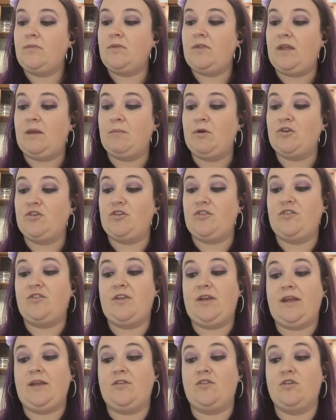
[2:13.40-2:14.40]
The
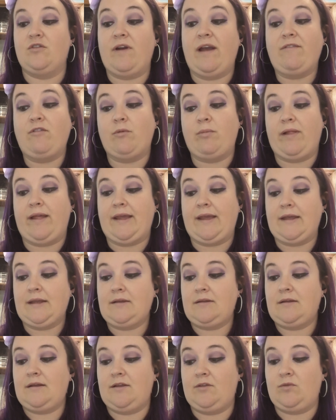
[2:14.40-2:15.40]
emergency survival blanket
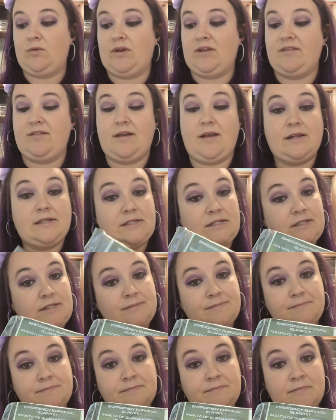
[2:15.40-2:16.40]
is what it says.
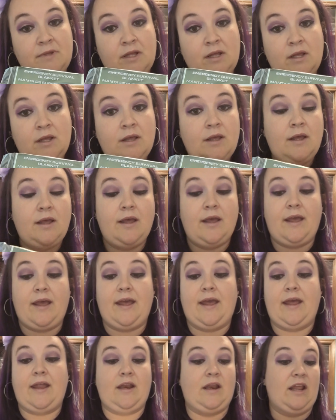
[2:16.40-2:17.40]

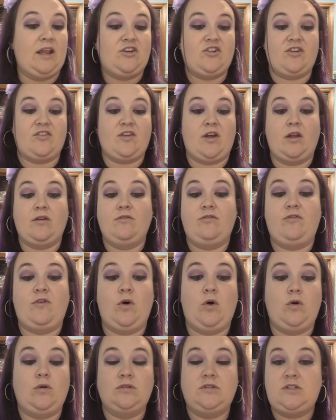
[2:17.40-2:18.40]
And it just
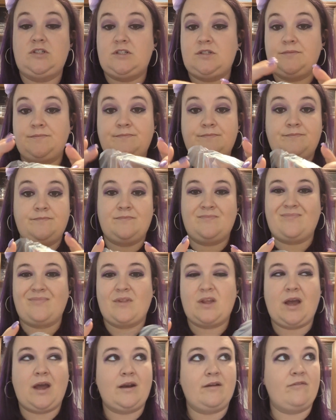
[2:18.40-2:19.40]
unfolds
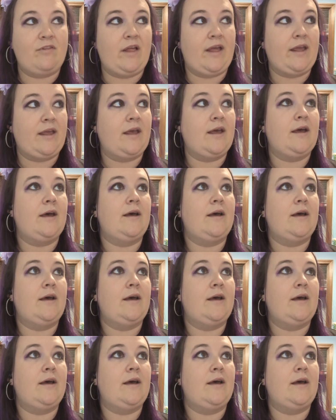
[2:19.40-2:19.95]
kind of like